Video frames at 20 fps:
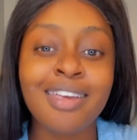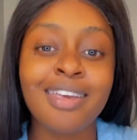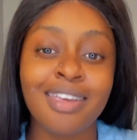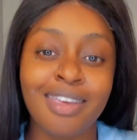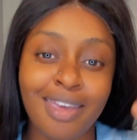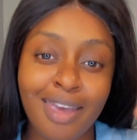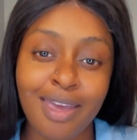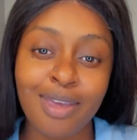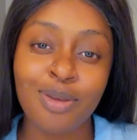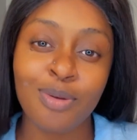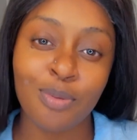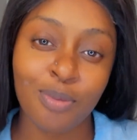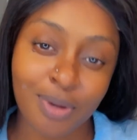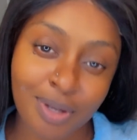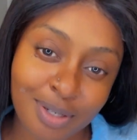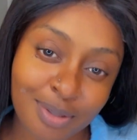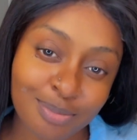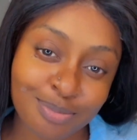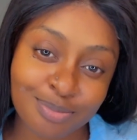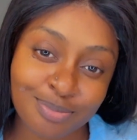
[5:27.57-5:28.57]
get you
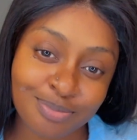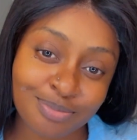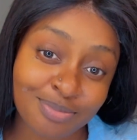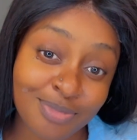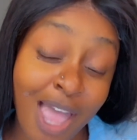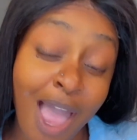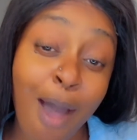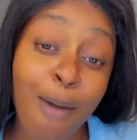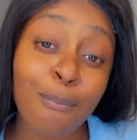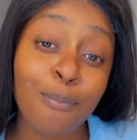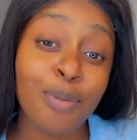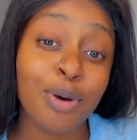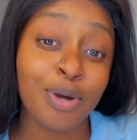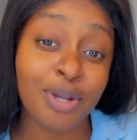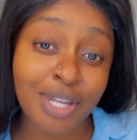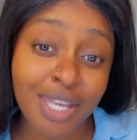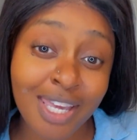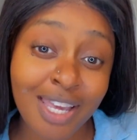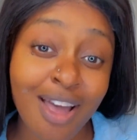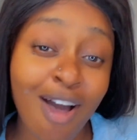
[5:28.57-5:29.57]
one. I'm
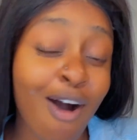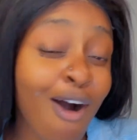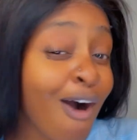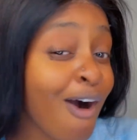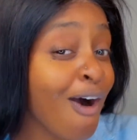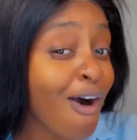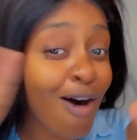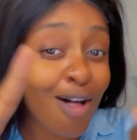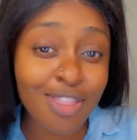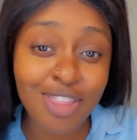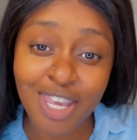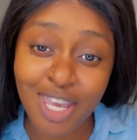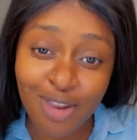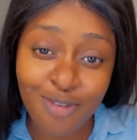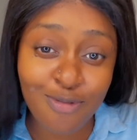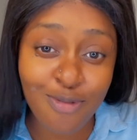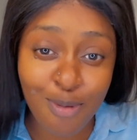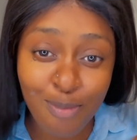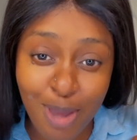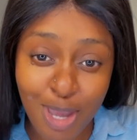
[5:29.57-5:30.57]
putting all the
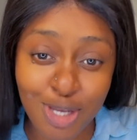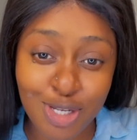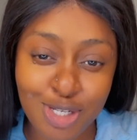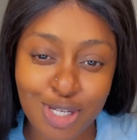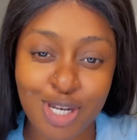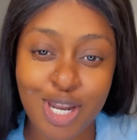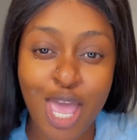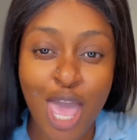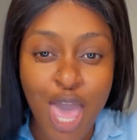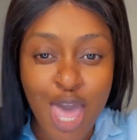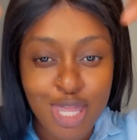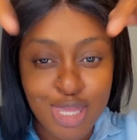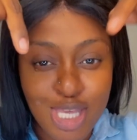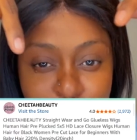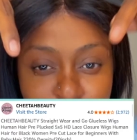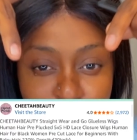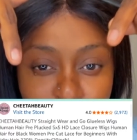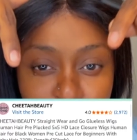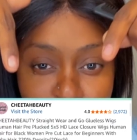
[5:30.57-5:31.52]
information. This little